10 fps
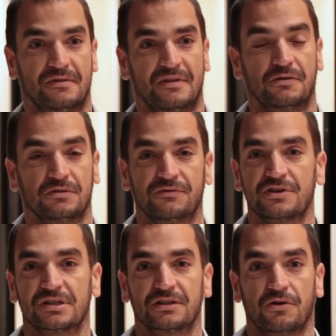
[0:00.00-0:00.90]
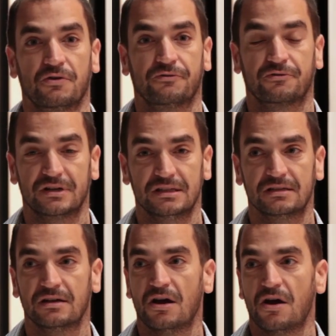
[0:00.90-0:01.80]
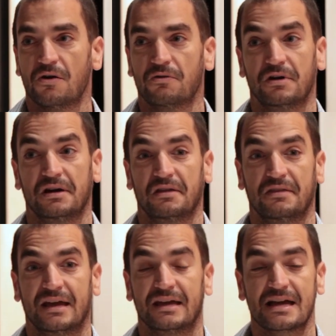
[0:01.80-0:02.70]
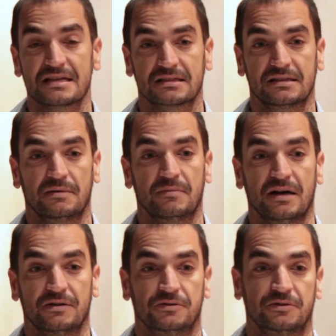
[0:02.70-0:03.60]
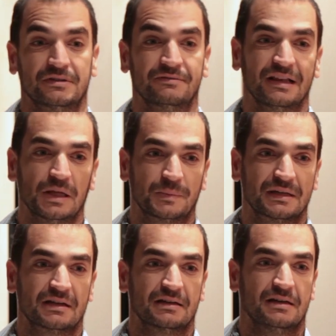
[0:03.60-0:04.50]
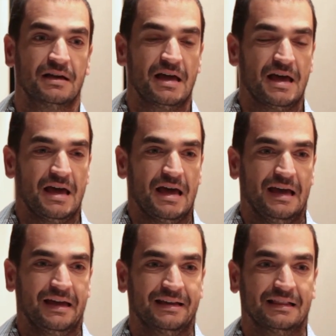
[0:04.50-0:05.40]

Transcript: the University of Crete, where they asked about developing a